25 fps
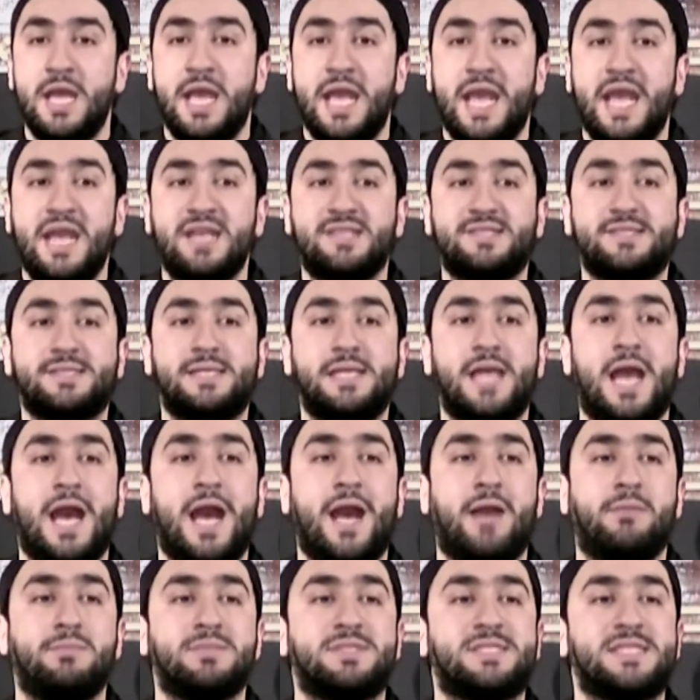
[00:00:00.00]

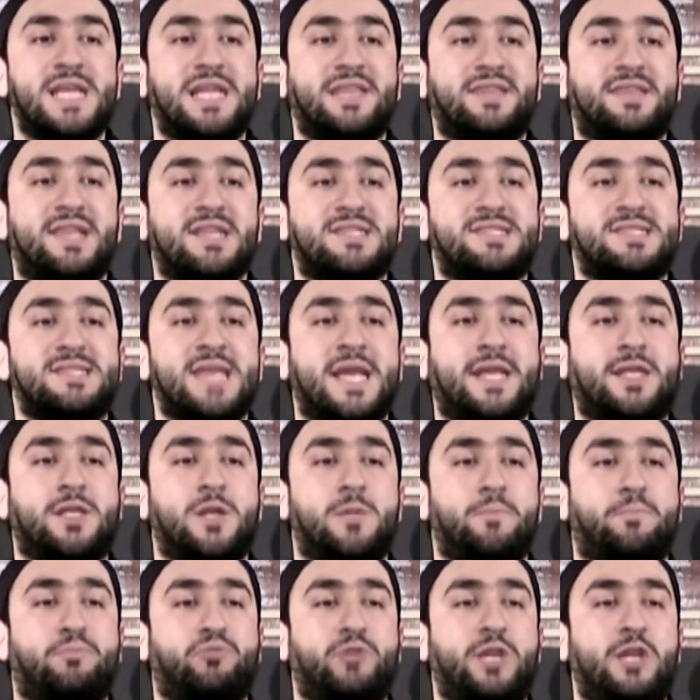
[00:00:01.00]
Islam said the
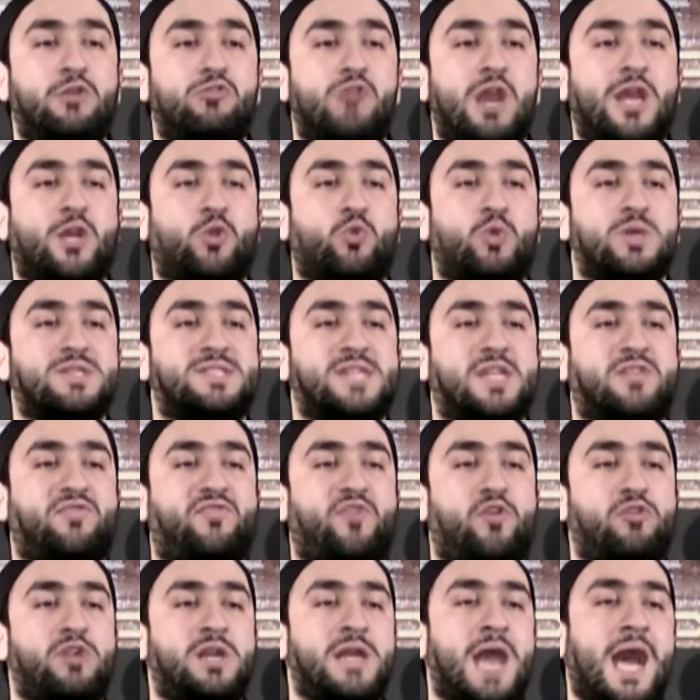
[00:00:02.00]
second prerequisite
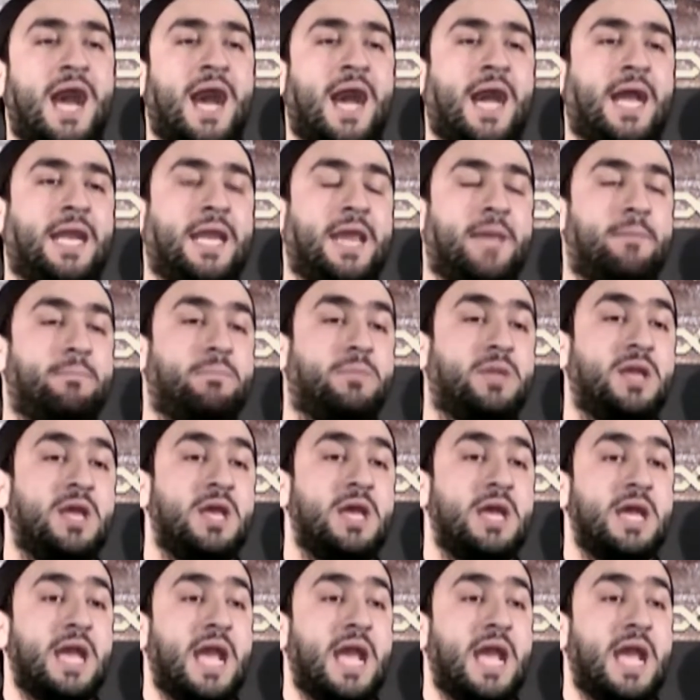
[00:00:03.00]
for an alim